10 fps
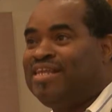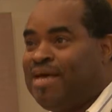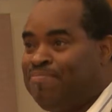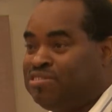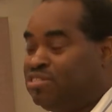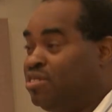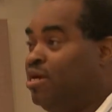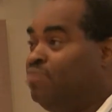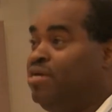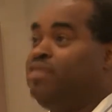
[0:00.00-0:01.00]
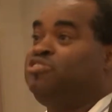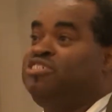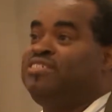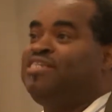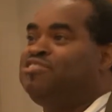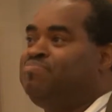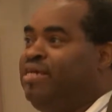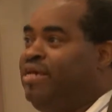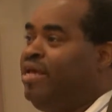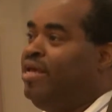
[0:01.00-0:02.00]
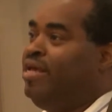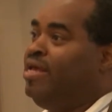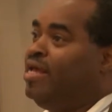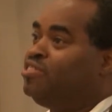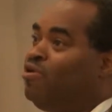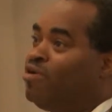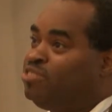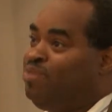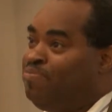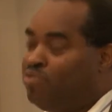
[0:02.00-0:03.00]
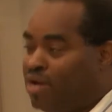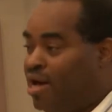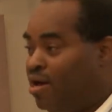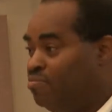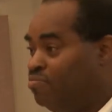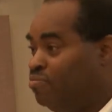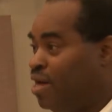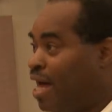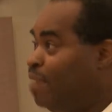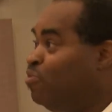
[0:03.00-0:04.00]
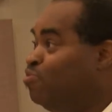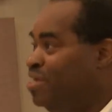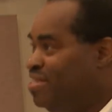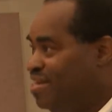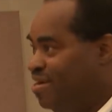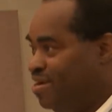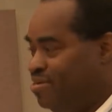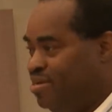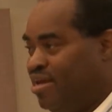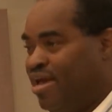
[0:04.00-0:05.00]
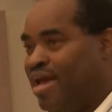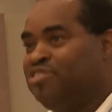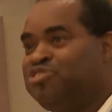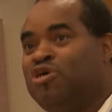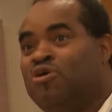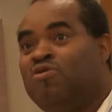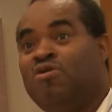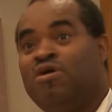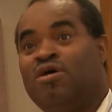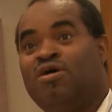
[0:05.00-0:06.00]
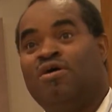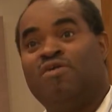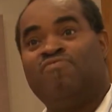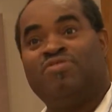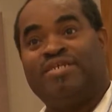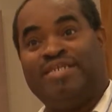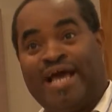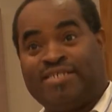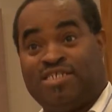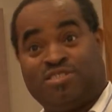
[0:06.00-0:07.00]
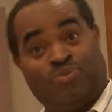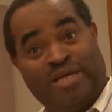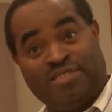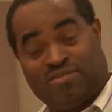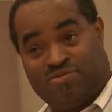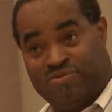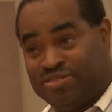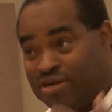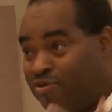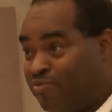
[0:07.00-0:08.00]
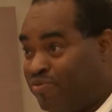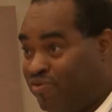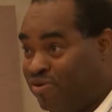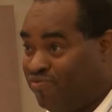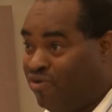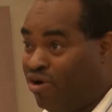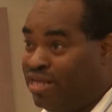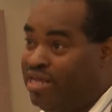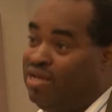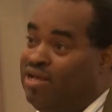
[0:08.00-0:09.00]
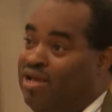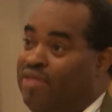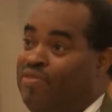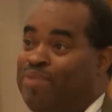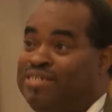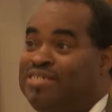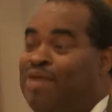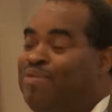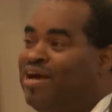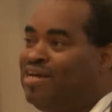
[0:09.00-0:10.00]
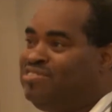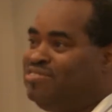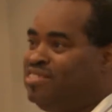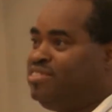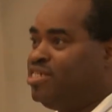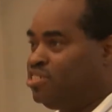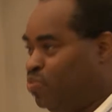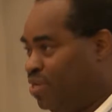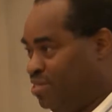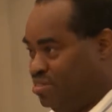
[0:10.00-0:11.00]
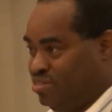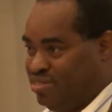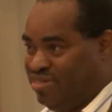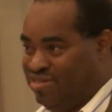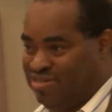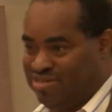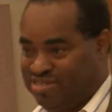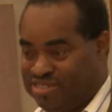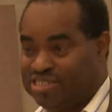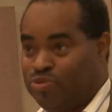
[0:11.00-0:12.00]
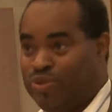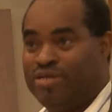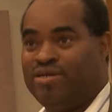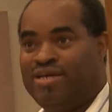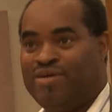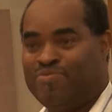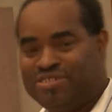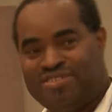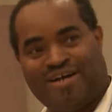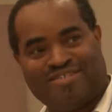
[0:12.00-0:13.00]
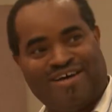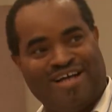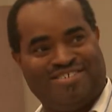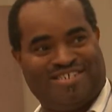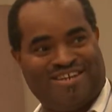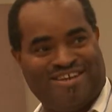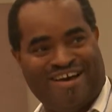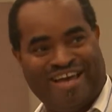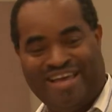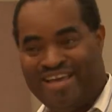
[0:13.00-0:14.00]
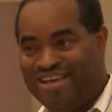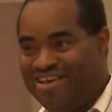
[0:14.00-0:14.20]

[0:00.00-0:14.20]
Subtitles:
the Leopards Club, and she said to me, as long as people come, I will be there. And so for the next 6 weeks, we started off with 40, and then by the time we got to the sixth week, it was Dr. Hudson and I